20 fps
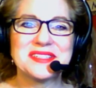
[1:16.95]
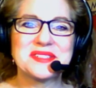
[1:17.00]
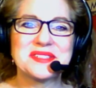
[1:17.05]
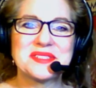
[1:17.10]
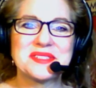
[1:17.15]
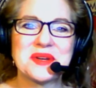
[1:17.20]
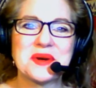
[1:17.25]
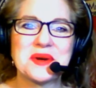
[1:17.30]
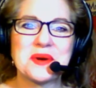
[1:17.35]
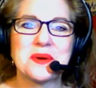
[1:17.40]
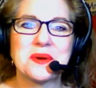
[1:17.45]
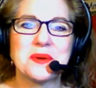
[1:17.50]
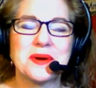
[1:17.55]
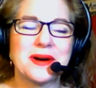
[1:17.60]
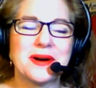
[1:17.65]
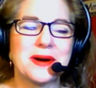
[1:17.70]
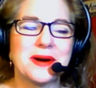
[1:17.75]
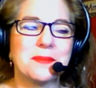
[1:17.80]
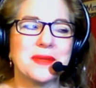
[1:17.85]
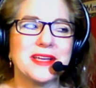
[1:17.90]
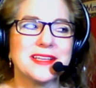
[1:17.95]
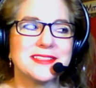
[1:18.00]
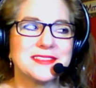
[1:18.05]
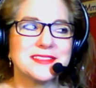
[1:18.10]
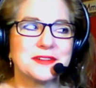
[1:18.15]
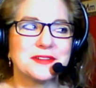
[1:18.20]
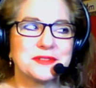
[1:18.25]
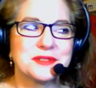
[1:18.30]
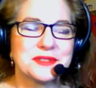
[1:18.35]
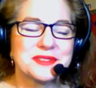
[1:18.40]
So it's
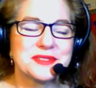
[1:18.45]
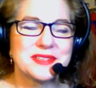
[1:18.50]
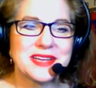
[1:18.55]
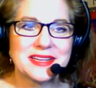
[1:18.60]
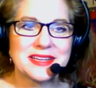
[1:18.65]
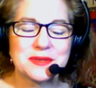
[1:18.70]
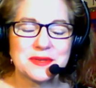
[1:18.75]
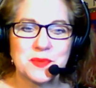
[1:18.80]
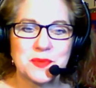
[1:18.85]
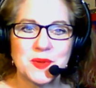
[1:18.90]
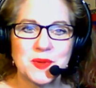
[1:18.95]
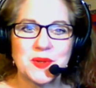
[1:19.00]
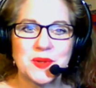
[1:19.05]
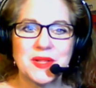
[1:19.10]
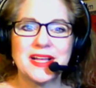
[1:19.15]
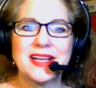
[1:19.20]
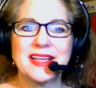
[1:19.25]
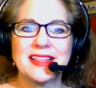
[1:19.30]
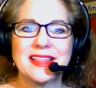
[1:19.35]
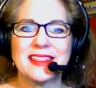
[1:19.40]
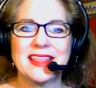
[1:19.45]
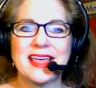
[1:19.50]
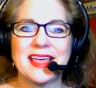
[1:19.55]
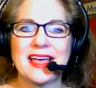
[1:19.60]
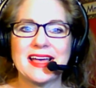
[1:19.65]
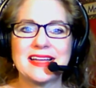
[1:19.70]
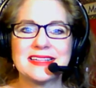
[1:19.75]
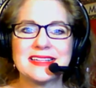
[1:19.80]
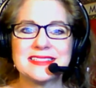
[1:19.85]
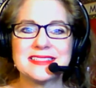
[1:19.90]
understandable
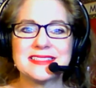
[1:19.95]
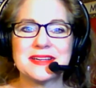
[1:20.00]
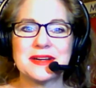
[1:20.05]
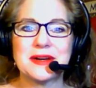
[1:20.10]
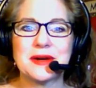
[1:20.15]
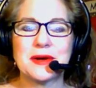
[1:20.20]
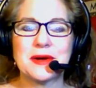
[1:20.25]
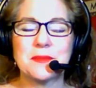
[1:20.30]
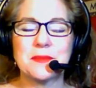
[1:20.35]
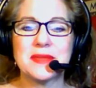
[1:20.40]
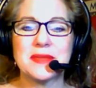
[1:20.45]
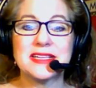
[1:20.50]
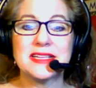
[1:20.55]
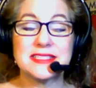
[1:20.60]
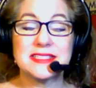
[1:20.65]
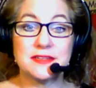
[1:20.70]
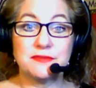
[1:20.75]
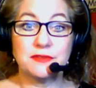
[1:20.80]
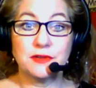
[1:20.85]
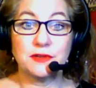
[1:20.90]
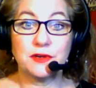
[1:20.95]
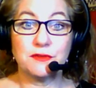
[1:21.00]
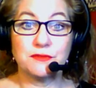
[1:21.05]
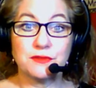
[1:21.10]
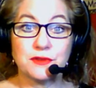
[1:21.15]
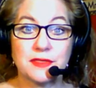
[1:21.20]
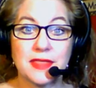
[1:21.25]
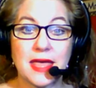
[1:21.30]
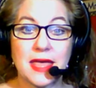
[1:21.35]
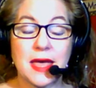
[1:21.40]
that it's difficult
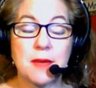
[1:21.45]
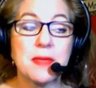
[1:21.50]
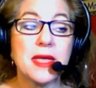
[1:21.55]
for them.